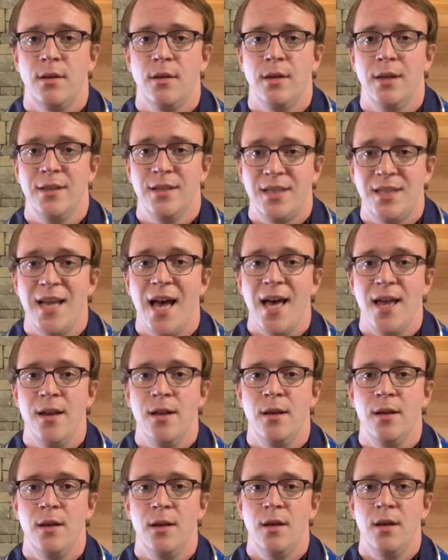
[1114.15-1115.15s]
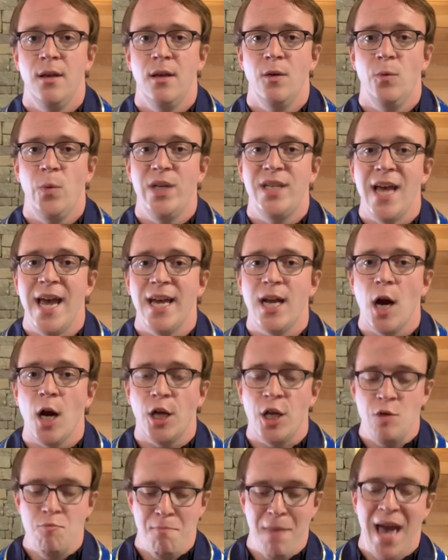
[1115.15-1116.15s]
Instead, we take our
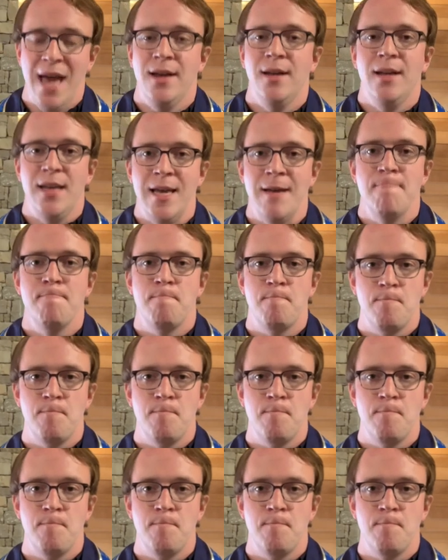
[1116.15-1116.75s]
humanity.